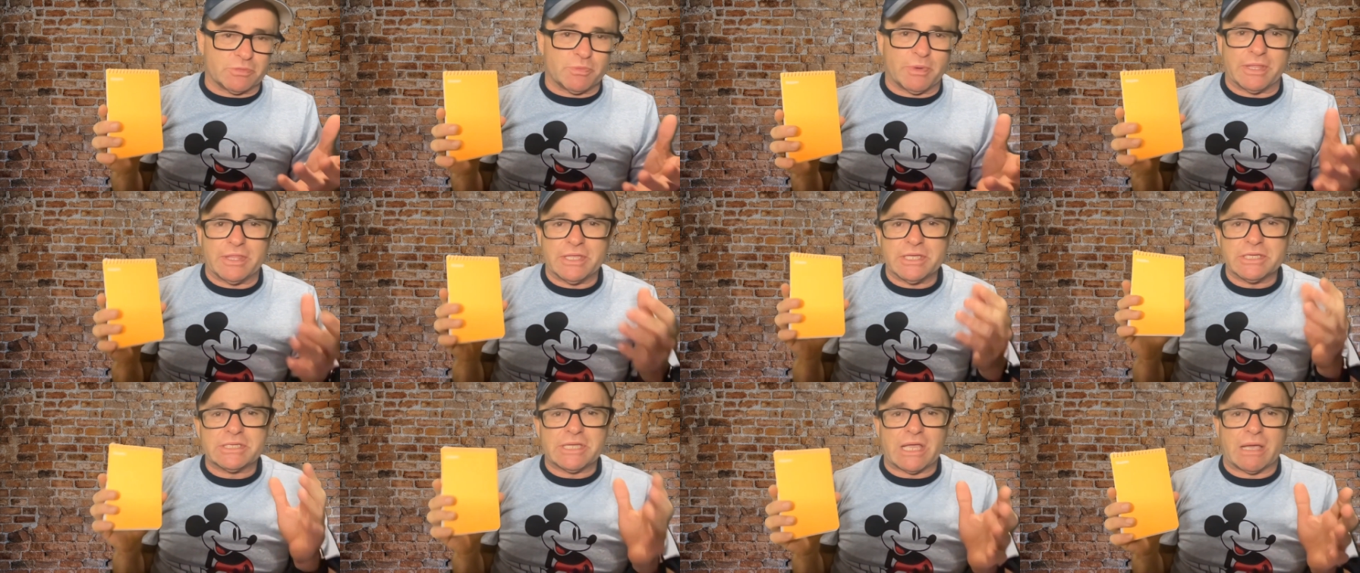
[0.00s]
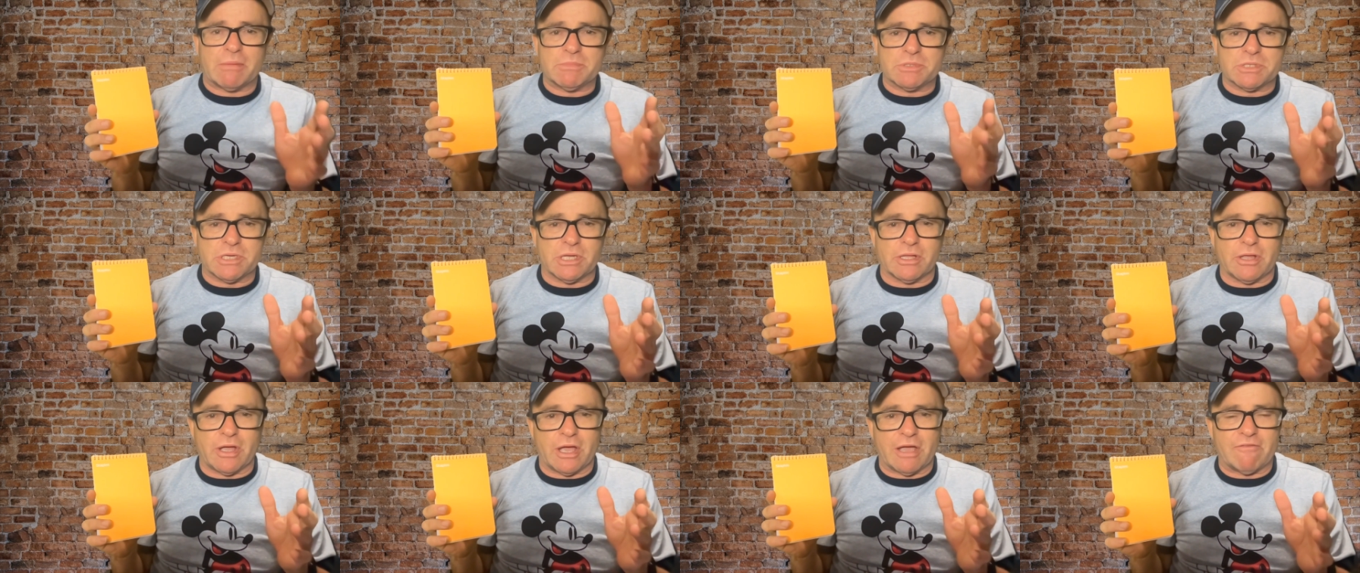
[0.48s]
When this comes
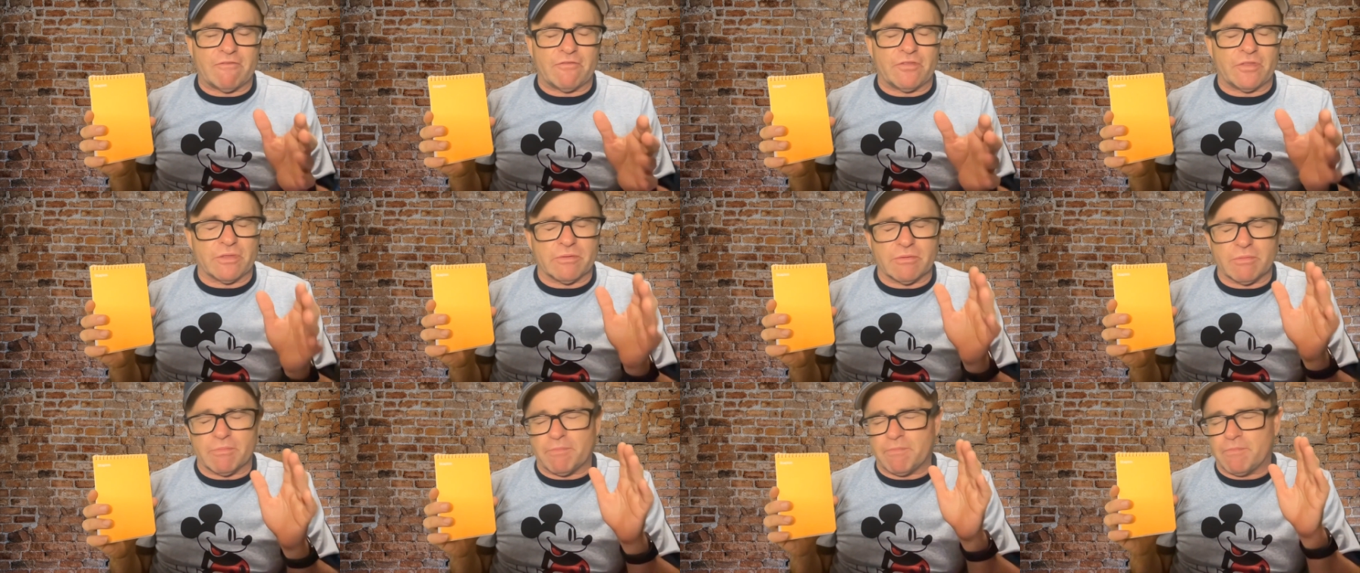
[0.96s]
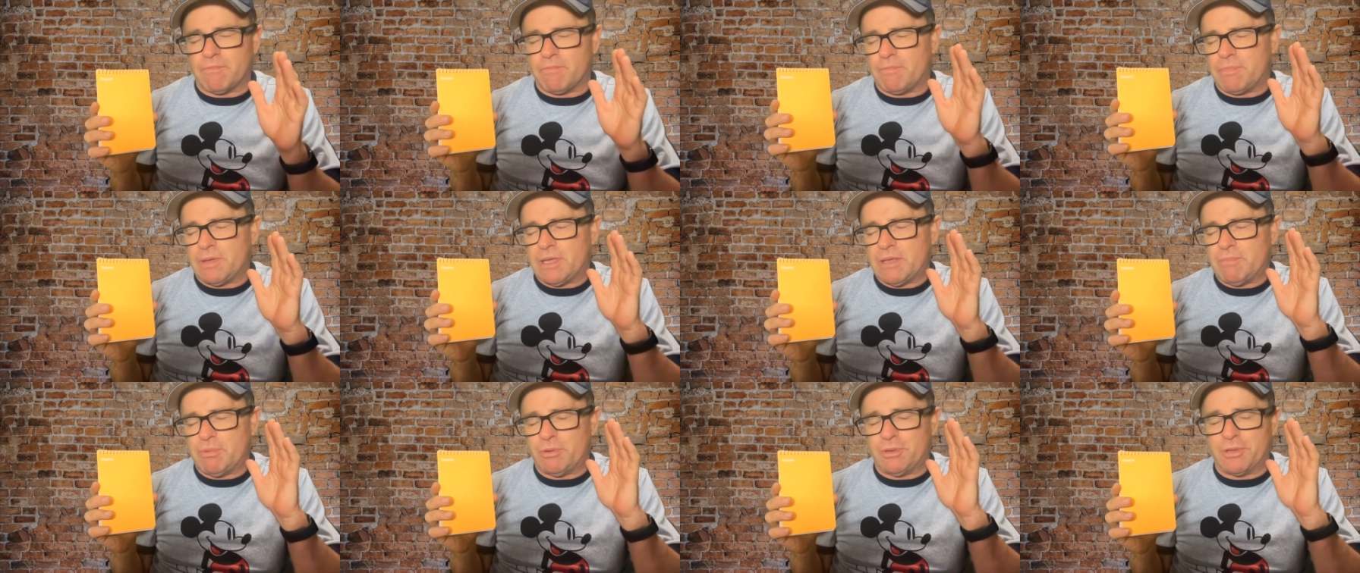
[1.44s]
to life,
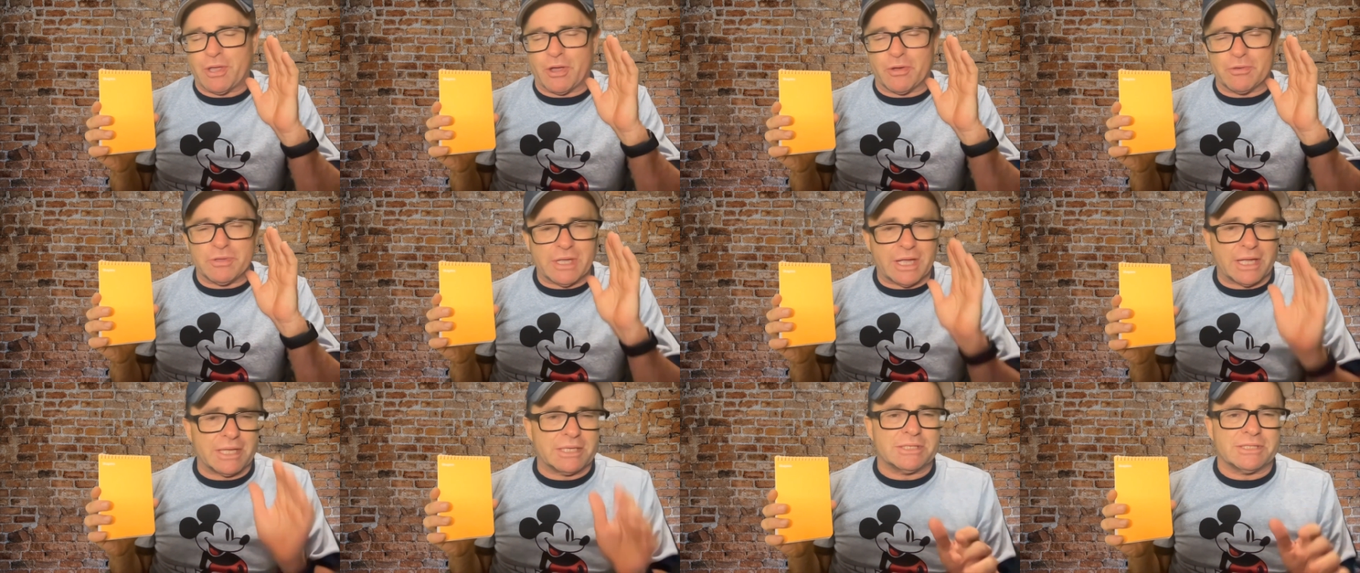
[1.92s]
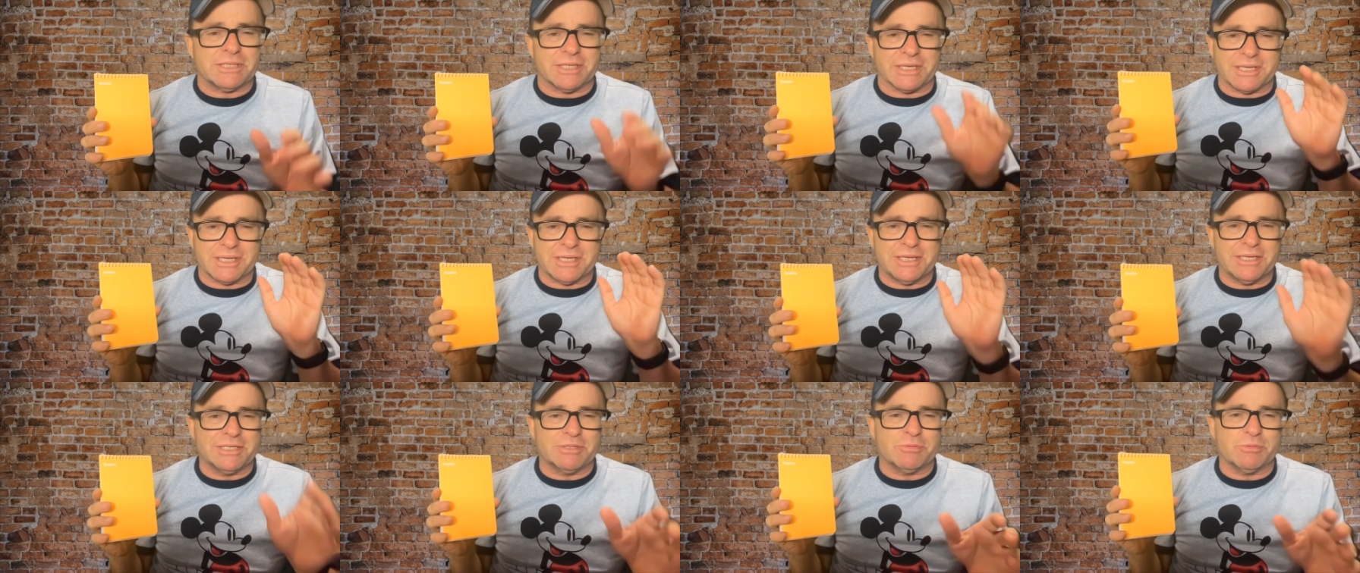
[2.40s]
people go nuts. The
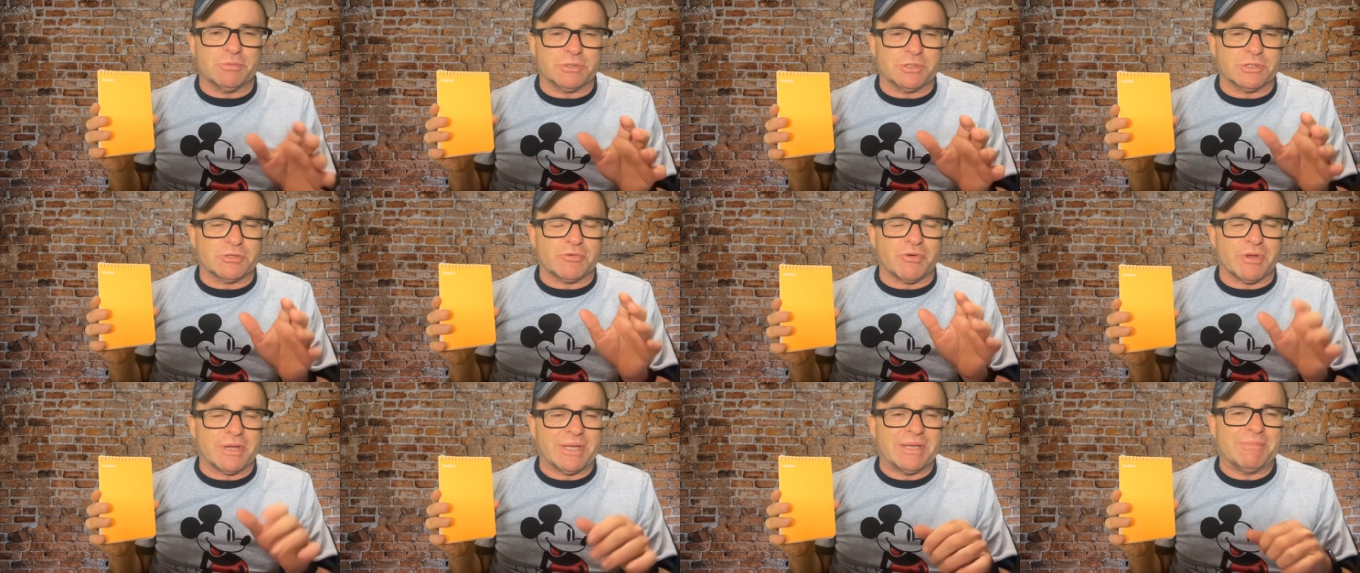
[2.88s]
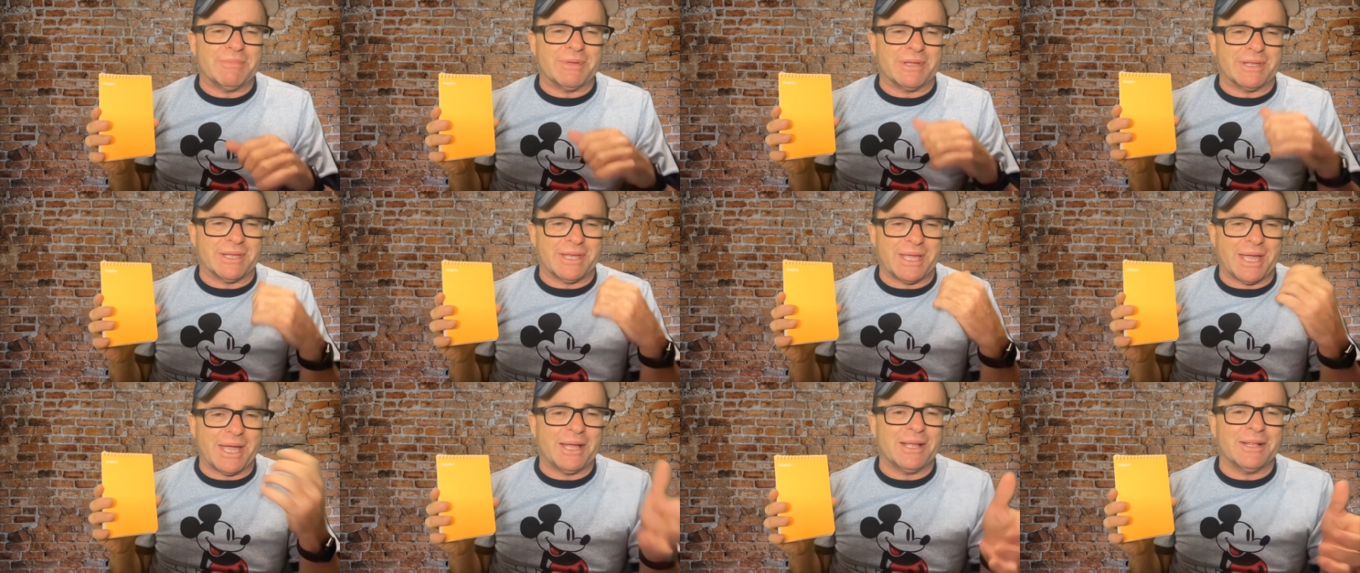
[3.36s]
kids will scream
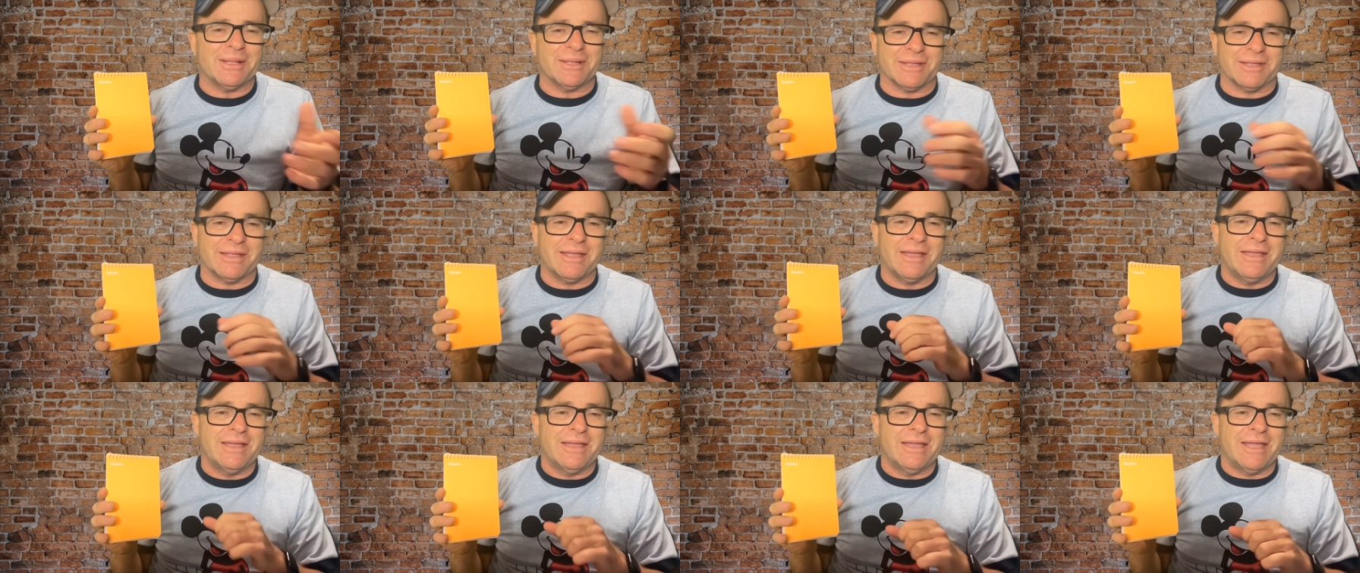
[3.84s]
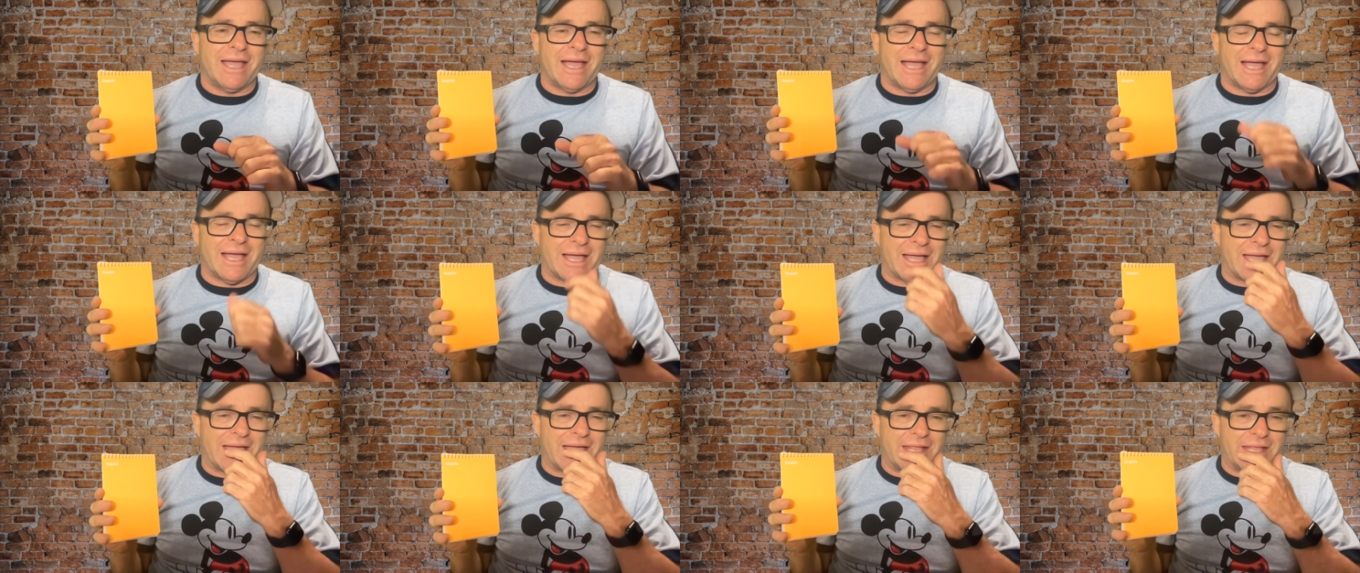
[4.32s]
and yell, and
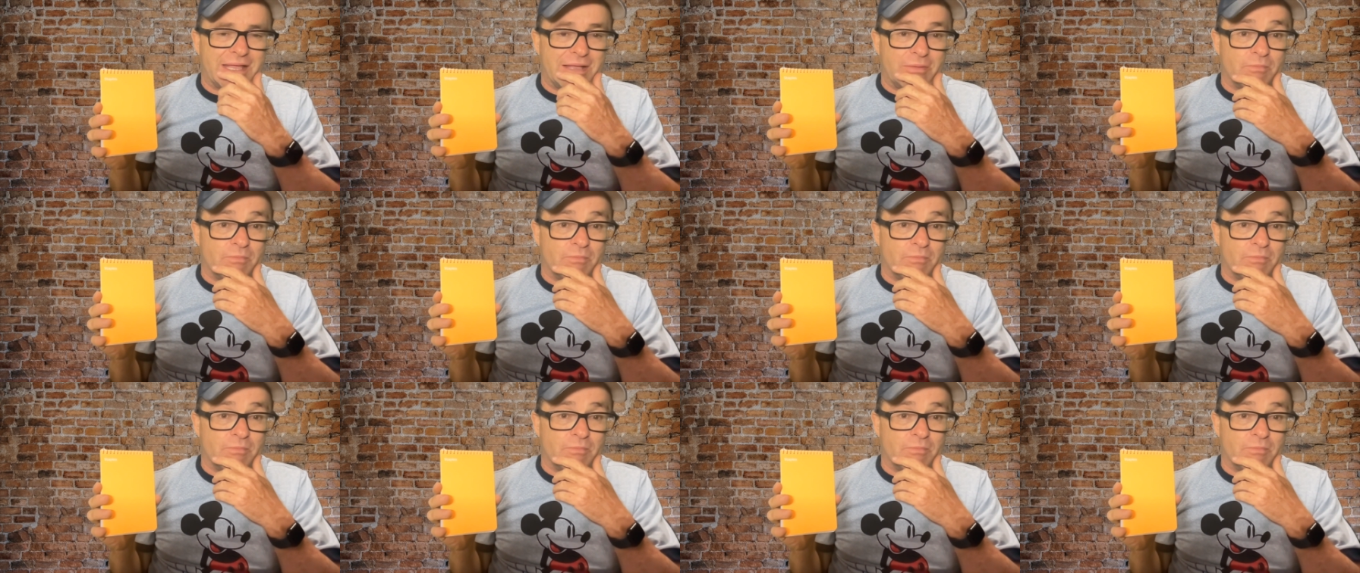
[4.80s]
uh, and then